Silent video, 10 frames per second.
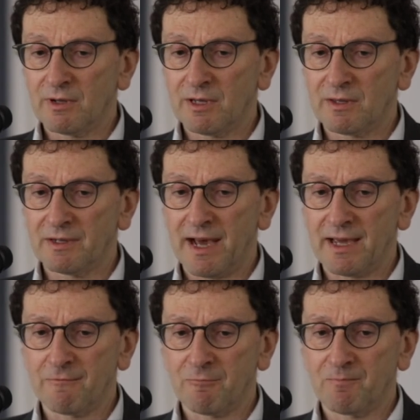in the
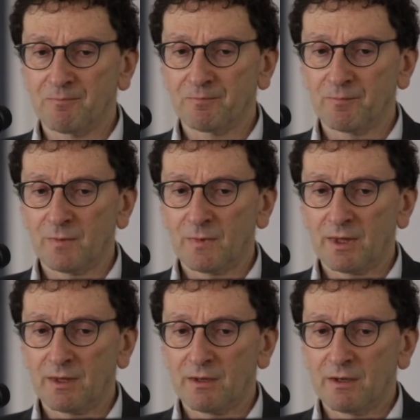day.
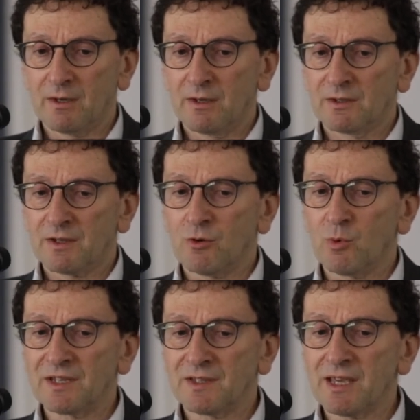So
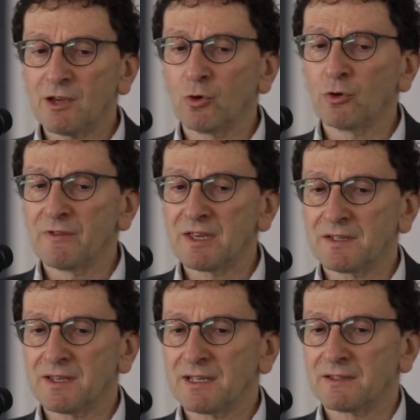we see all of
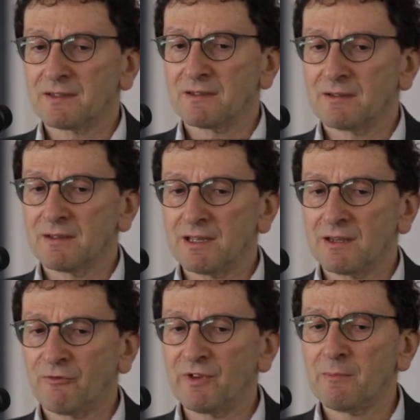these things
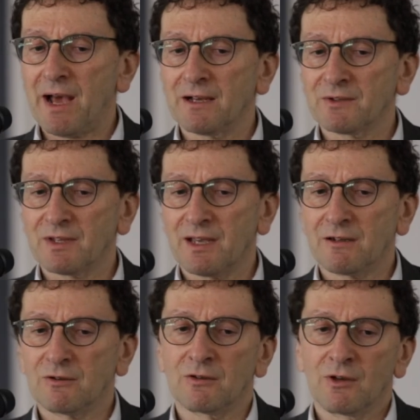in the females,
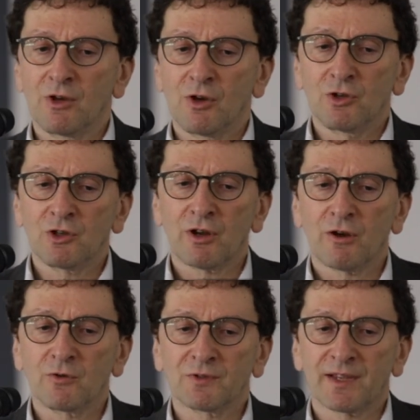and you
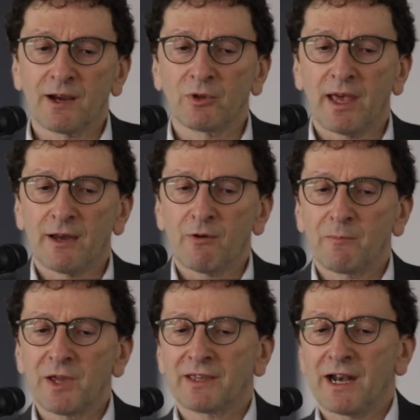know, you'll say, well, how do I
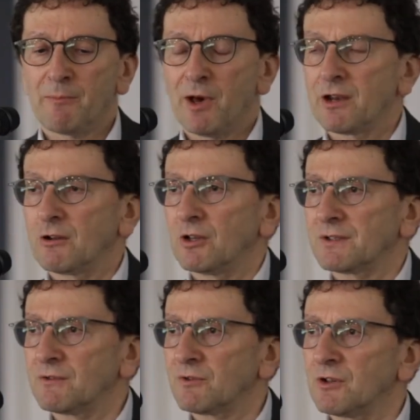pick that up? I know
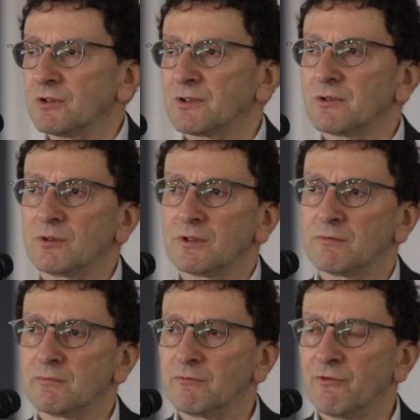lots of girls who are
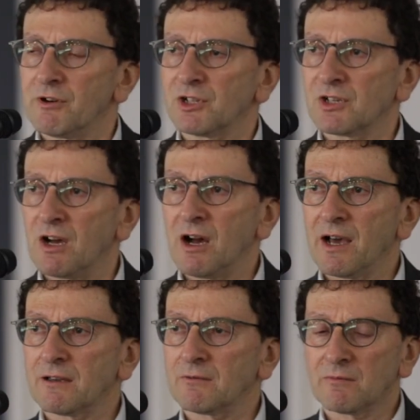very
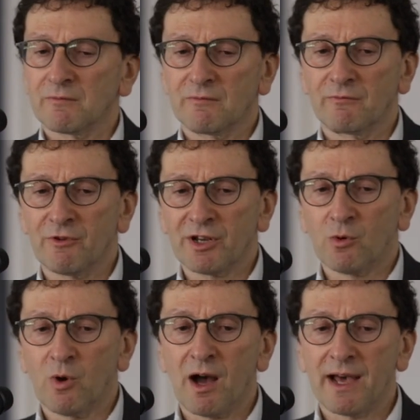shy and very
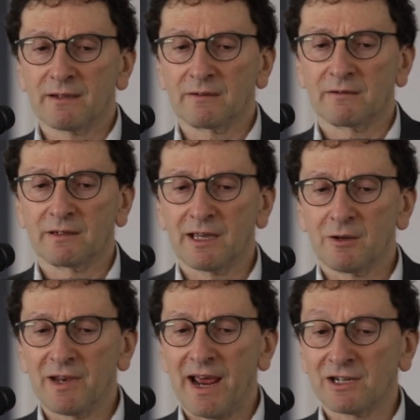quiet and get
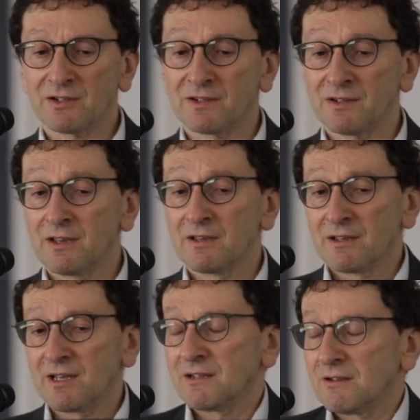a bit anxious.
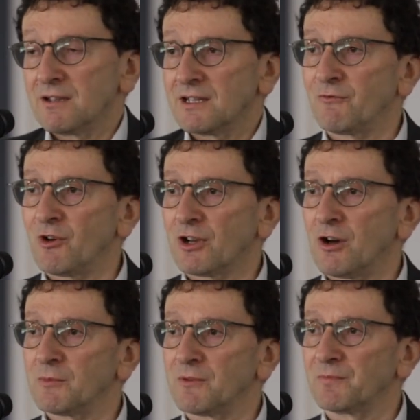It's very
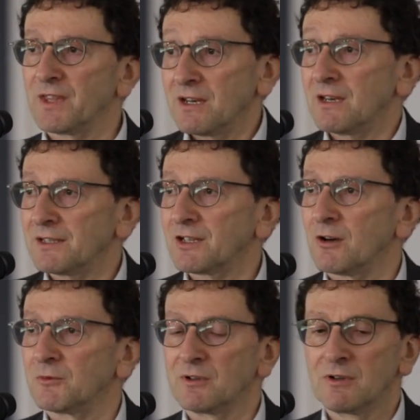common, and it is
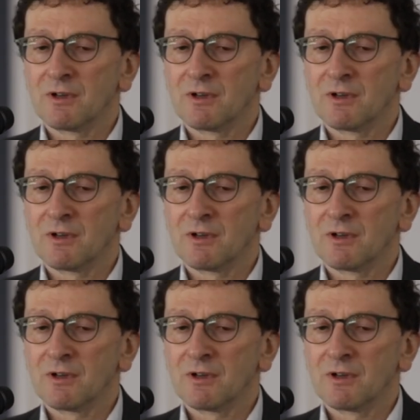common.